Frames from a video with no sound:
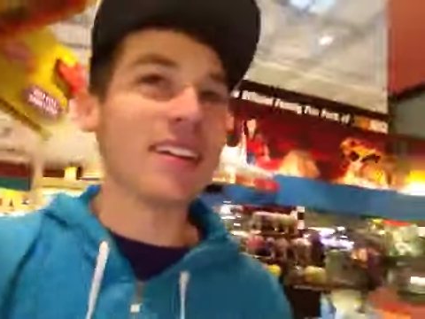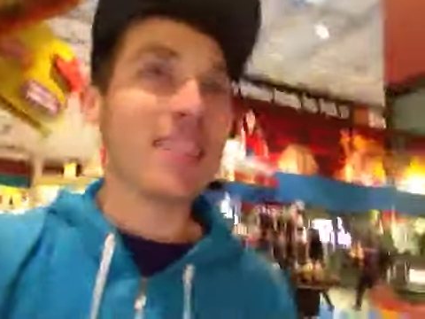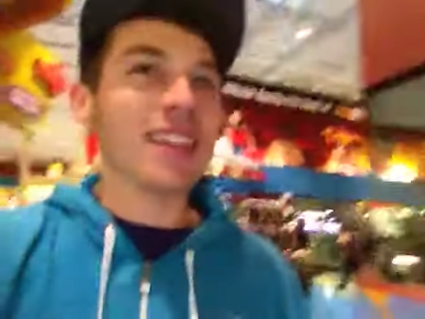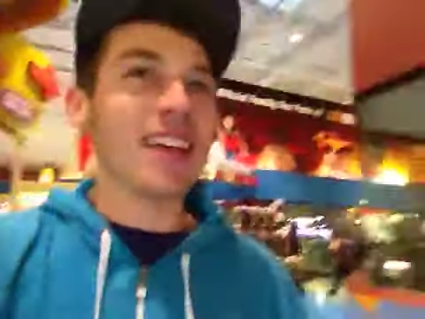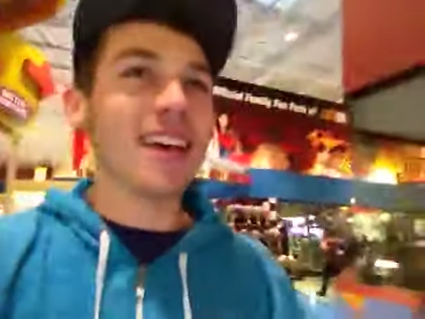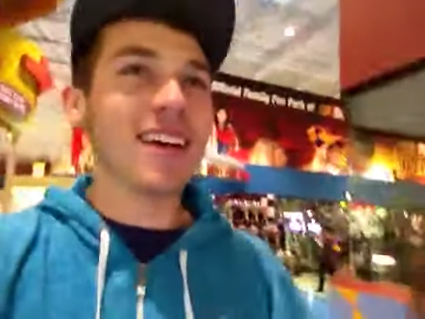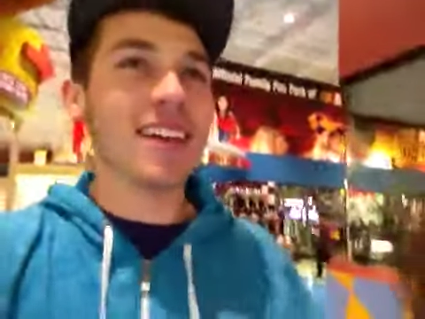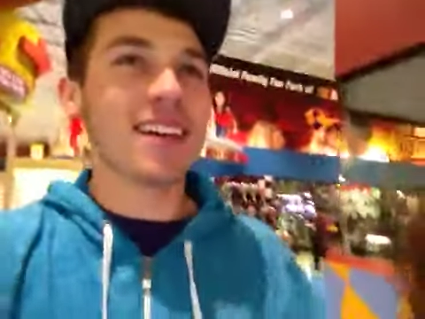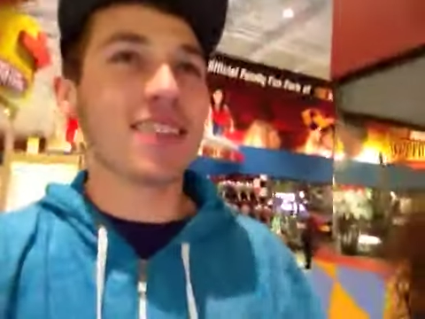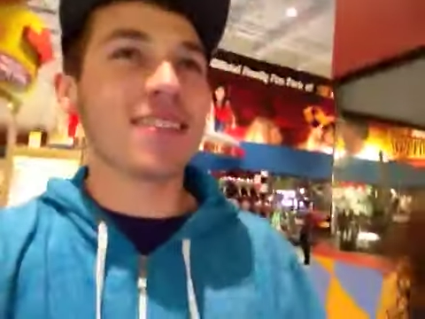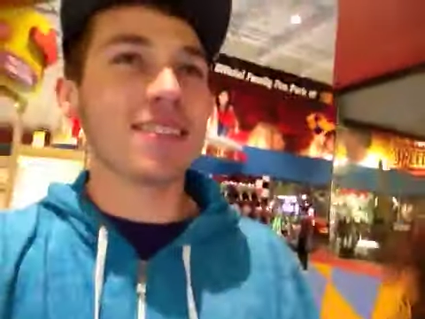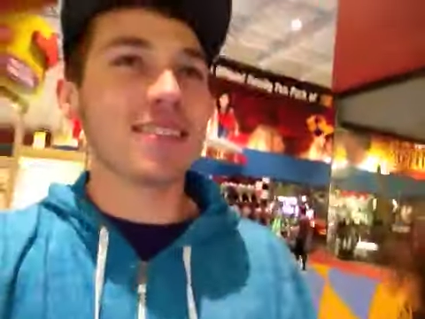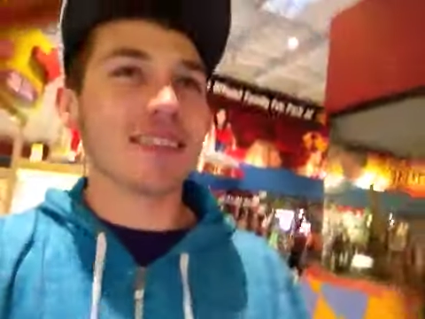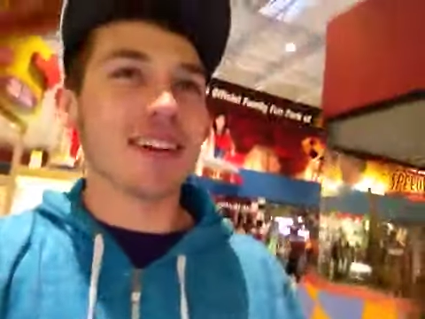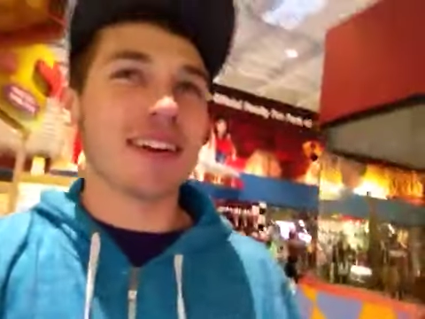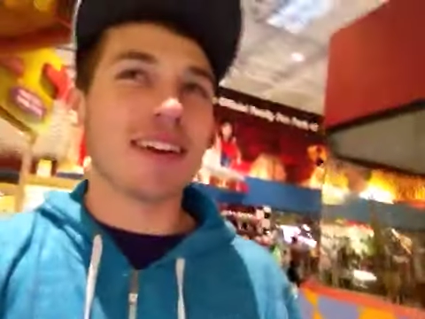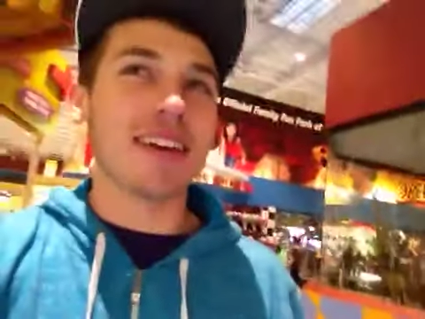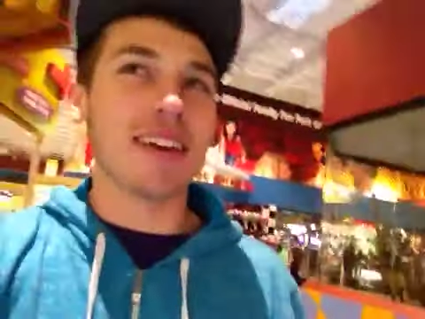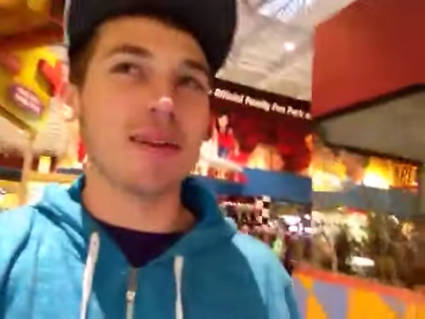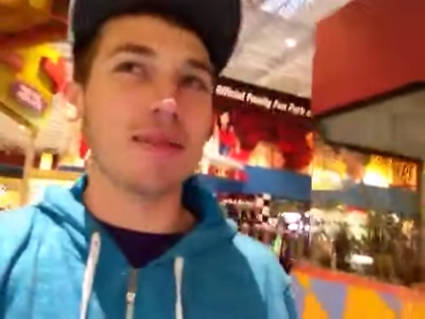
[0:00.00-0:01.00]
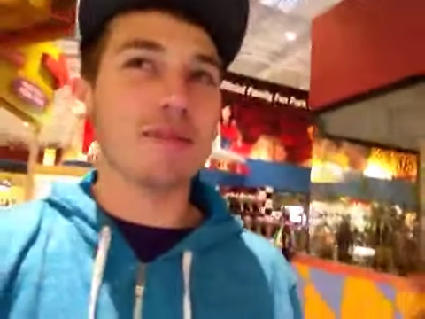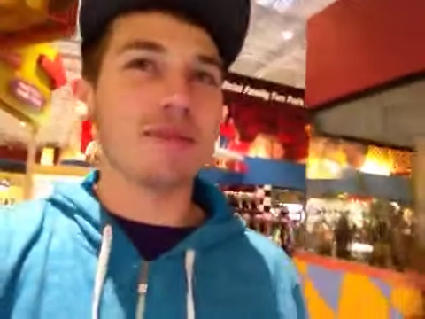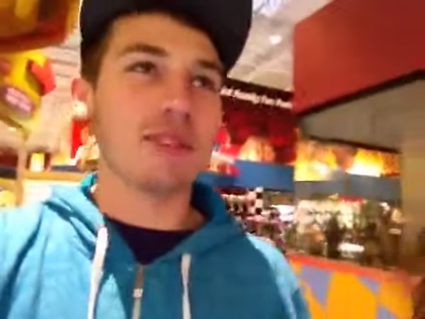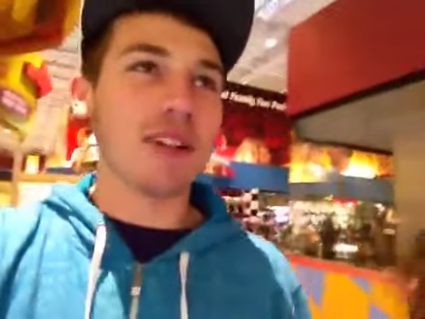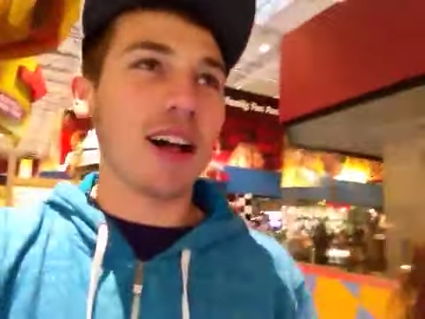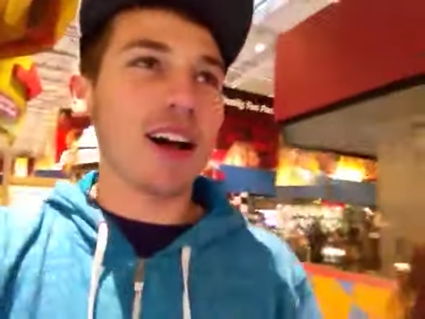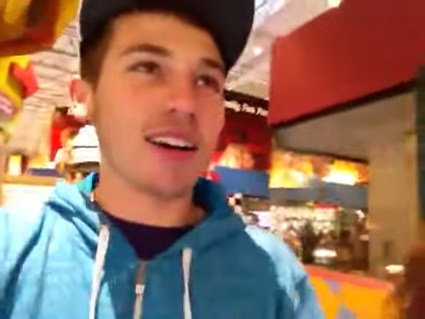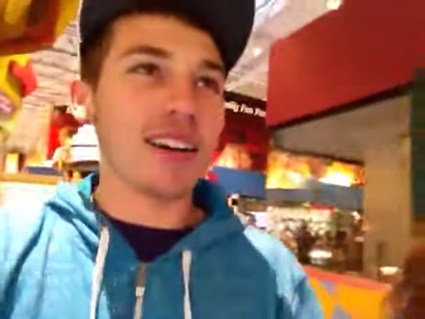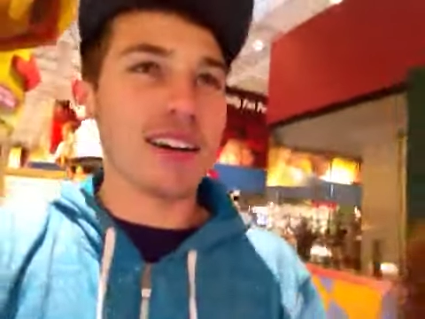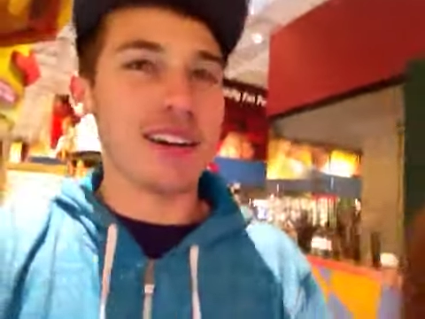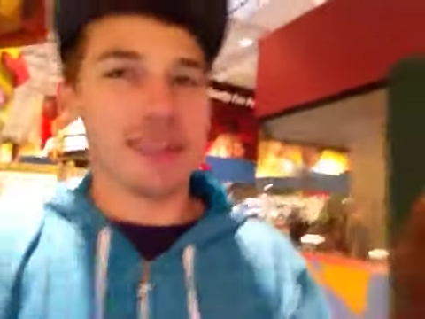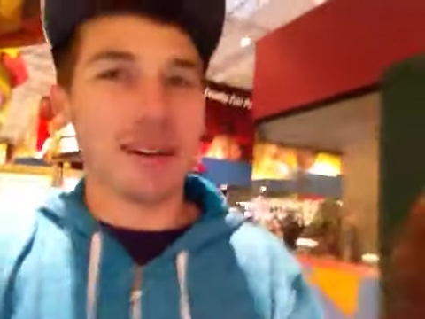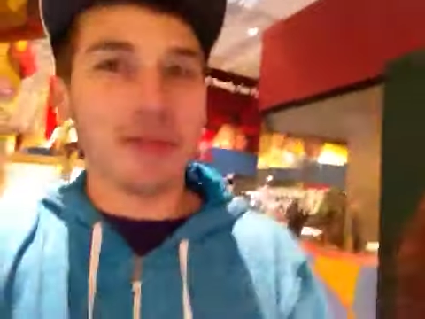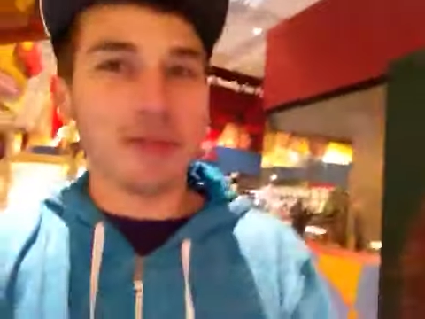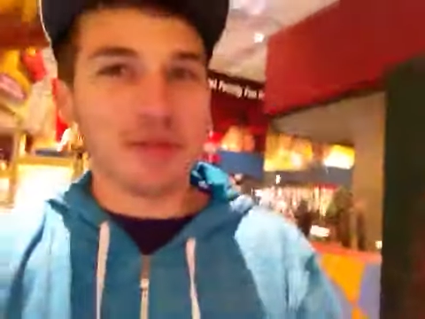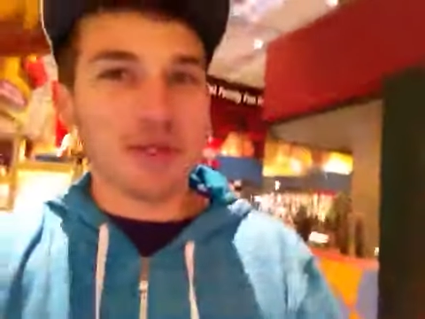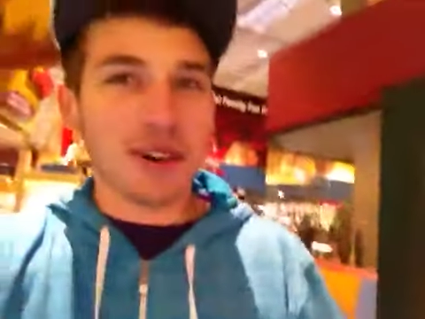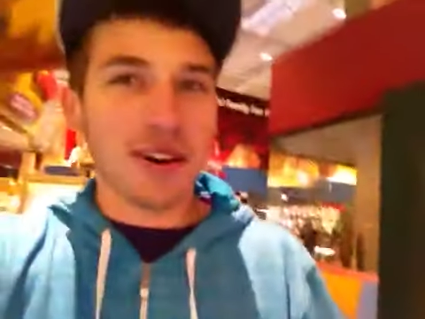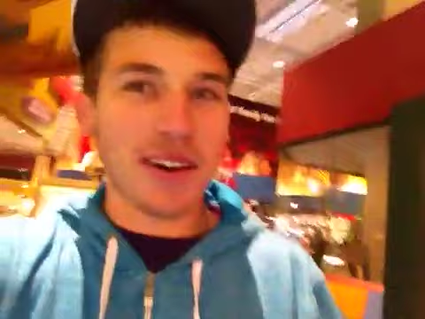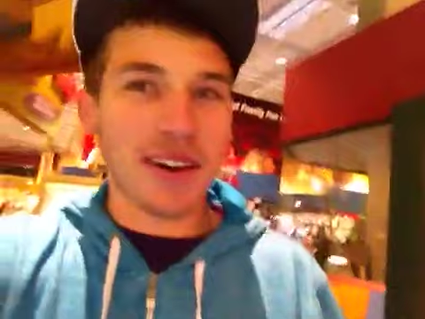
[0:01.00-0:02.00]
to, like, keep vlogging.
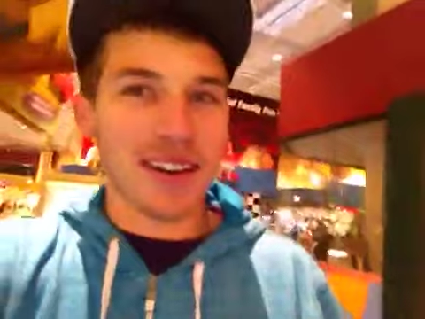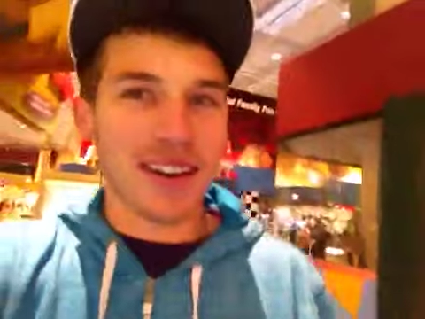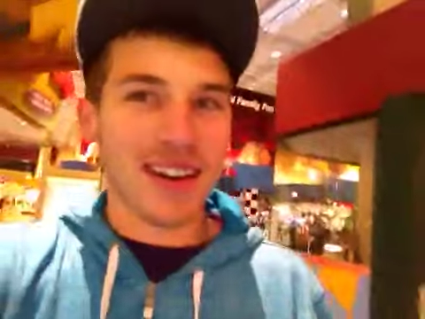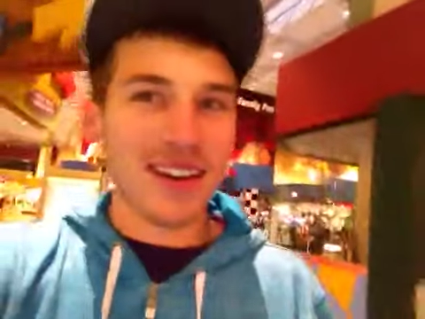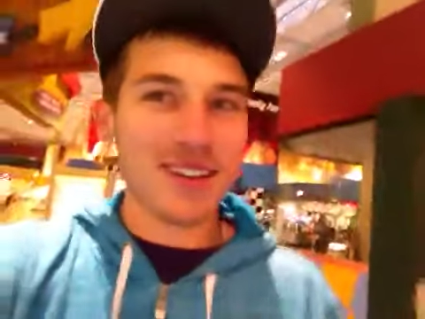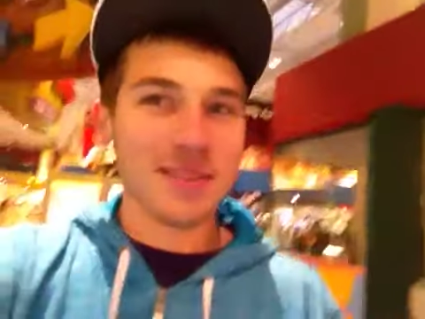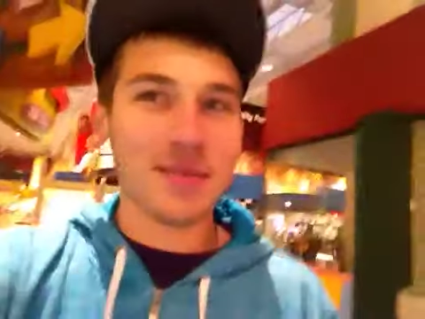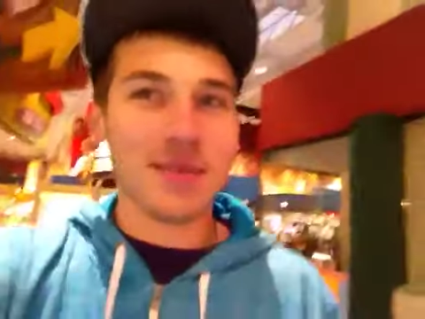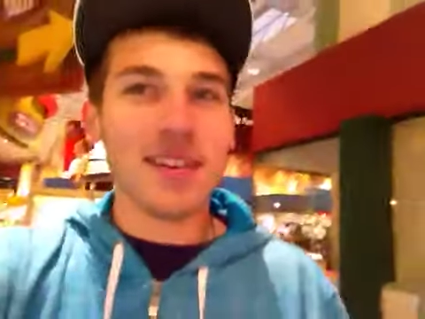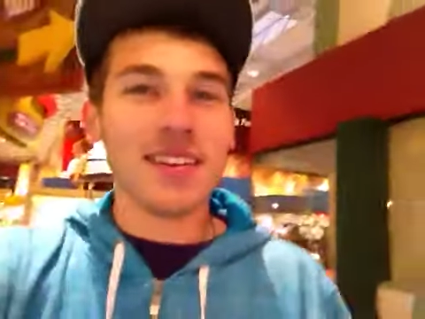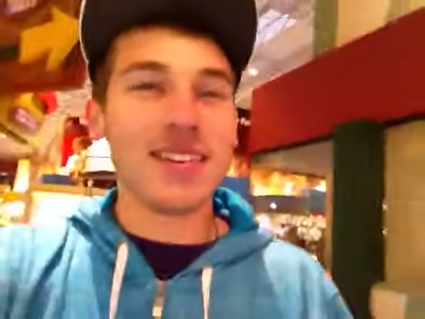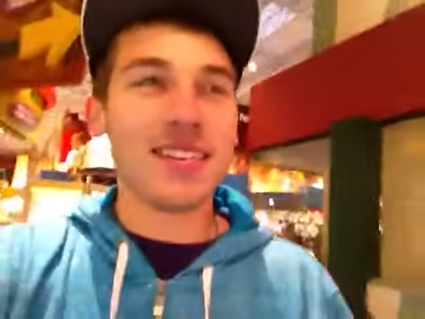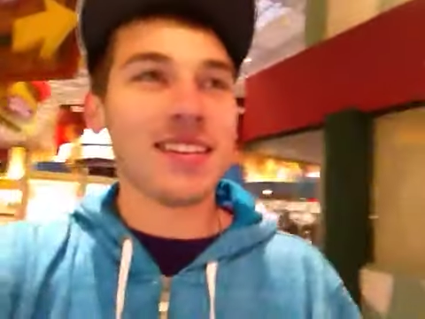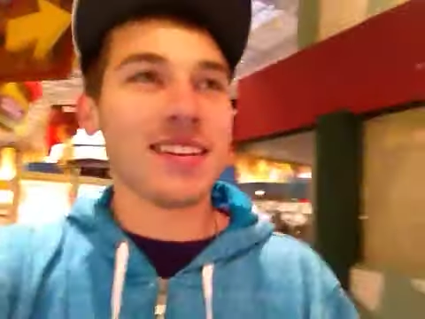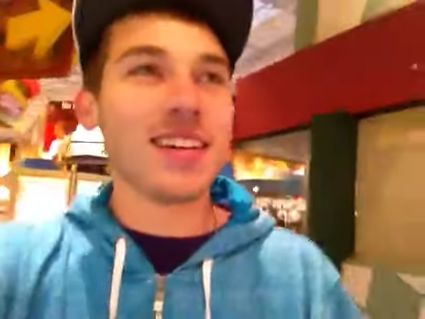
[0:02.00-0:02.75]
I'm sorry, guys, but,